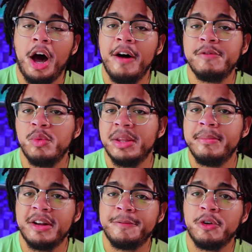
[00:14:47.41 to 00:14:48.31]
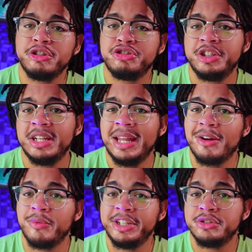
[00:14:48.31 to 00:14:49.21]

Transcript: Often when the metaphor is treated like racial